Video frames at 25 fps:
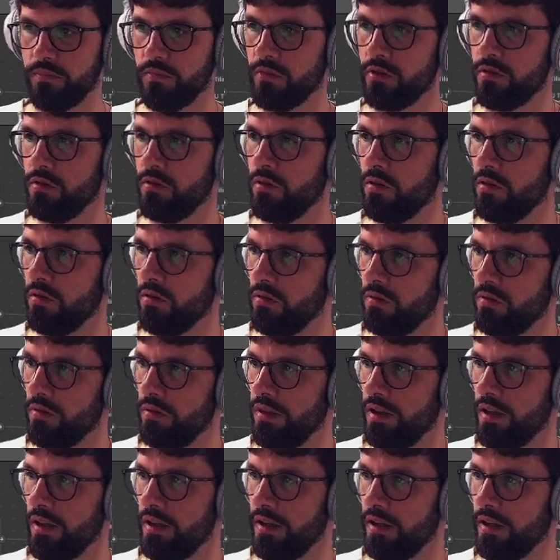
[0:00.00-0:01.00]
You know
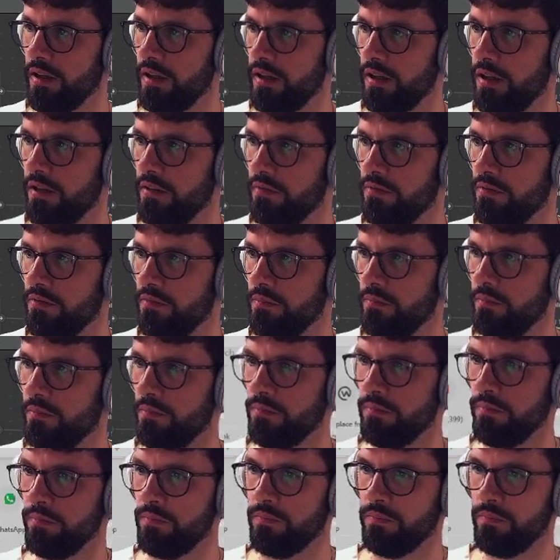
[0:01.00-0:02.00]
that I have
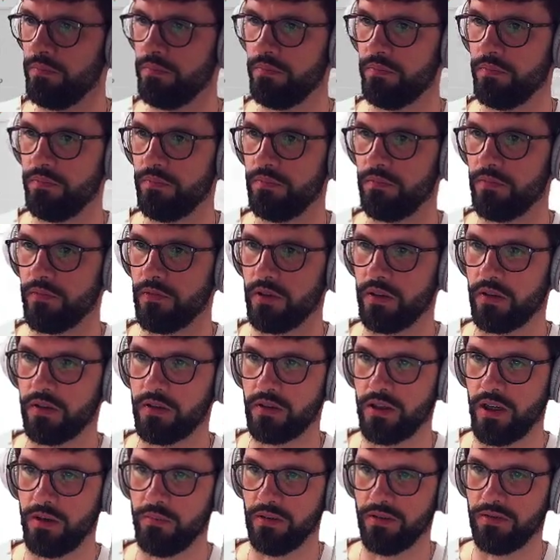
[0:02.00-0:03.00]

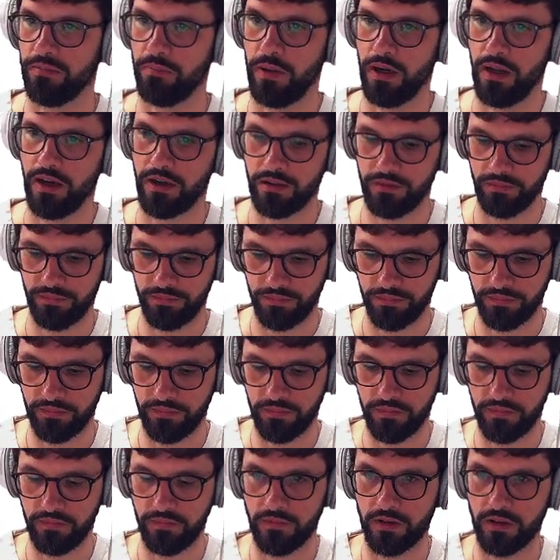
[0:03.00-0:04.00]
Shameless Plug,
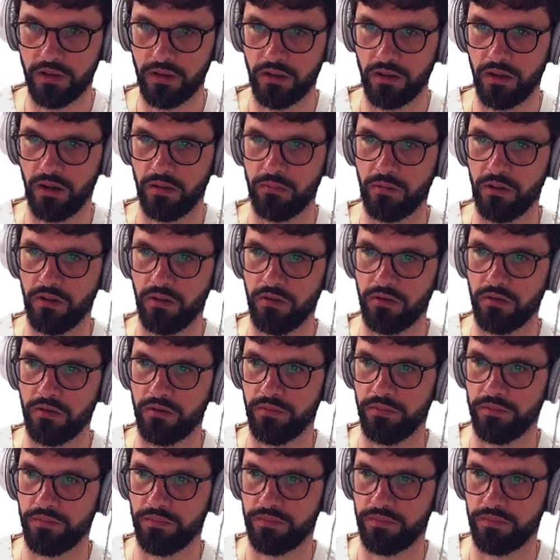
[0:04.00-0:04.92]
Gumroad,